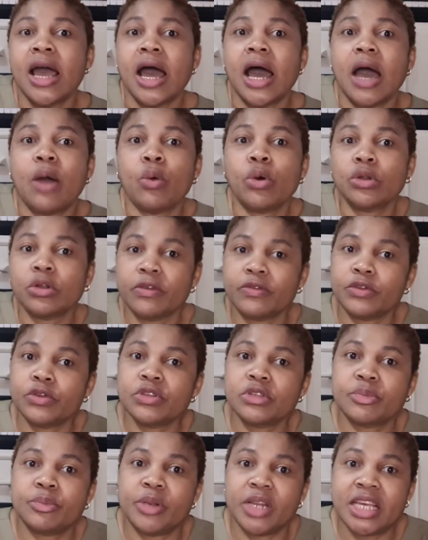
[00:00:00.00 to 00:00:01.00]
are one of
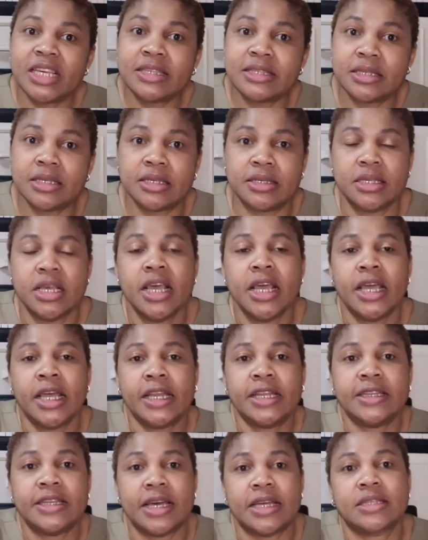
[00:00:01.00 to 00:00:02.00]
those places
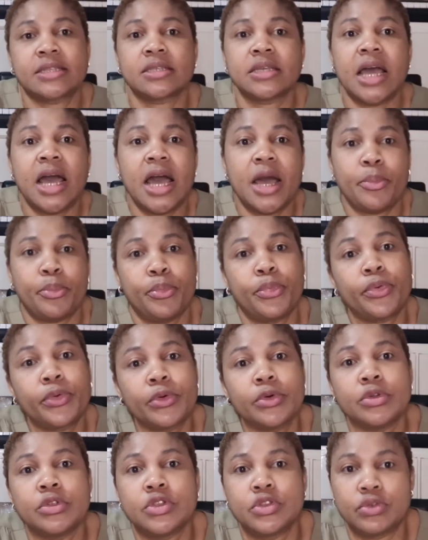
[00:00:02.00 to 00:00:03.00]
that are
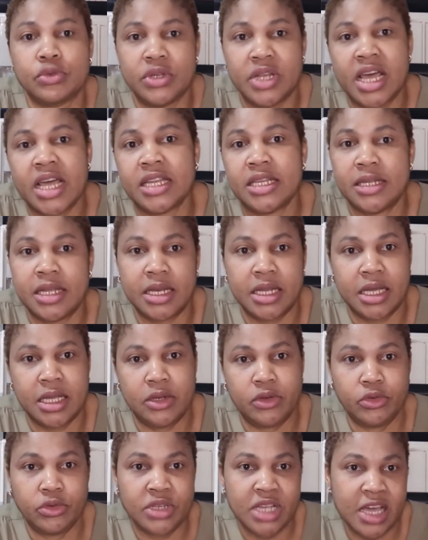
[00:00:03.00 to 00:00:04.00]
prone to that
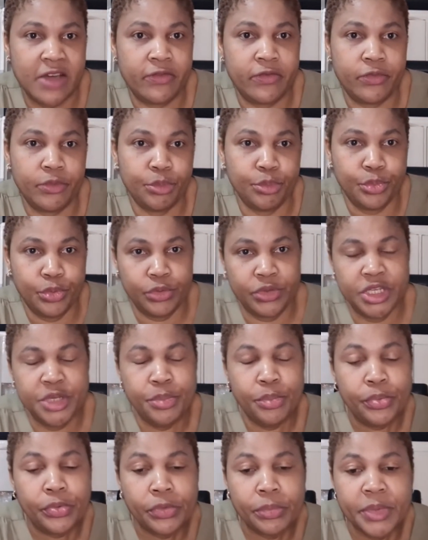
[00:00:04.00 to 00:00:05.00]
don't have bony
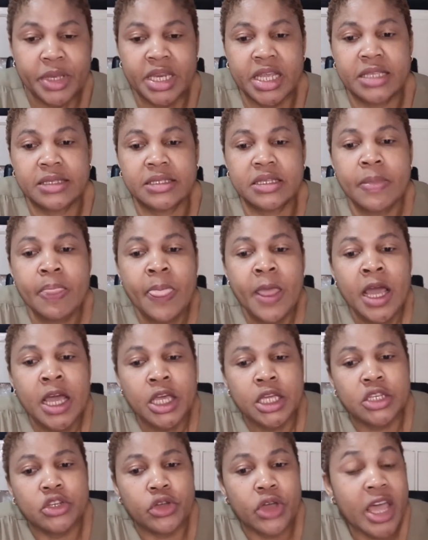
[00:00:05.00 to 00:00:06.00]
prominence.
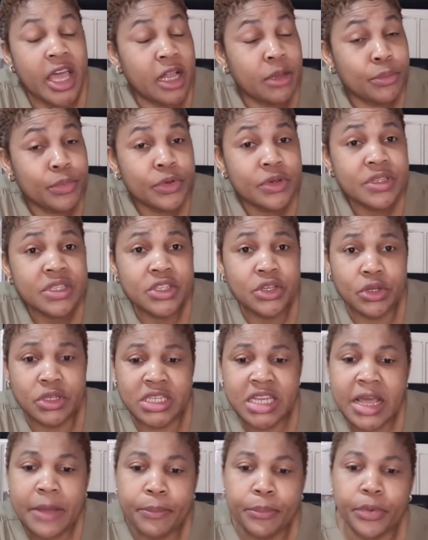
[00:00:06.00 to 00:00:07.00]
The elbows, your
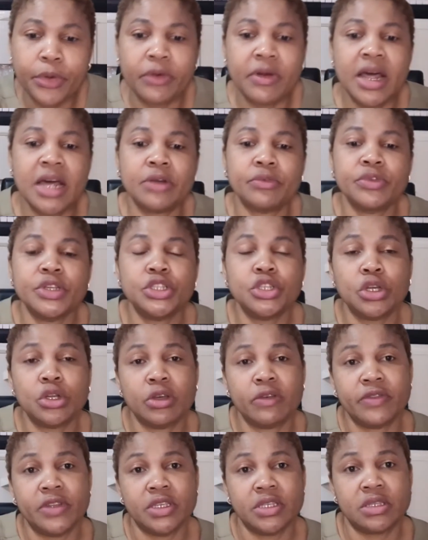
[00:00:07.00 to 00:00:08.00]
temporal region
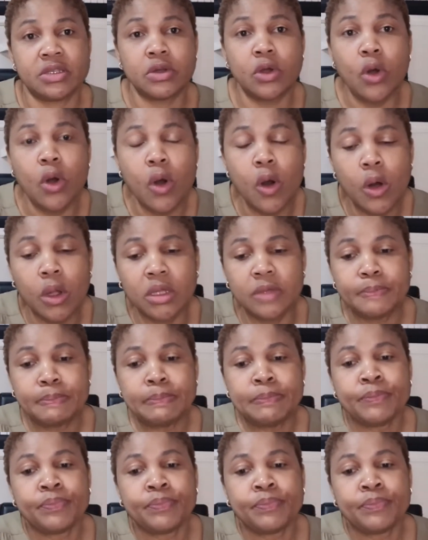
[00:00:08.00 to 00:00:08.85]
of the skull,